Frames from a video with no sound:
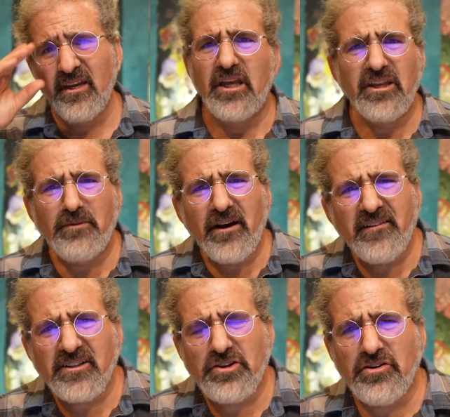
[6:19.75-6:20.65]
You probably
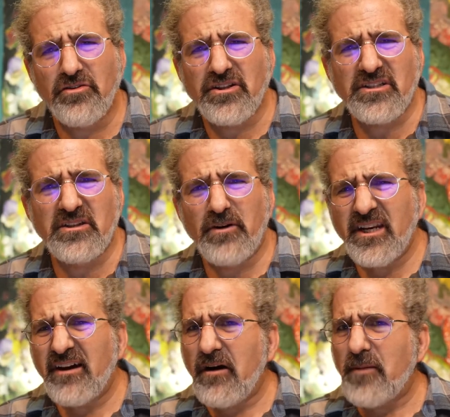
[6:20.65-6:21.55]
also noticed that right
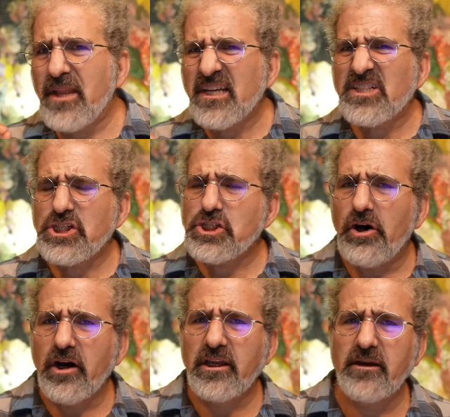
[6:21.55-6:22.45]
now I'm not just
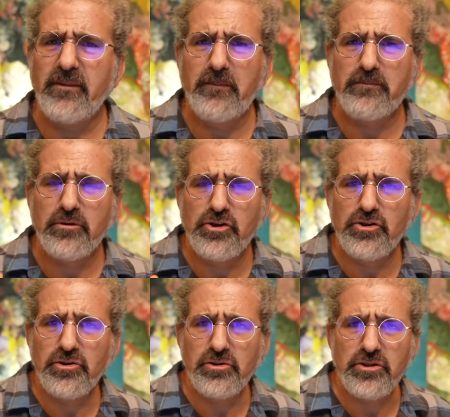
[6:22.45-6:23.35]
talking about
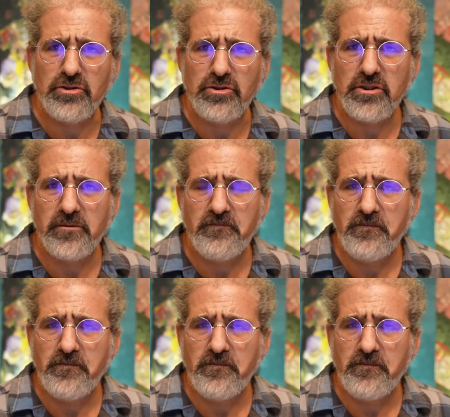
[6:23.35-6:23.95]
producers.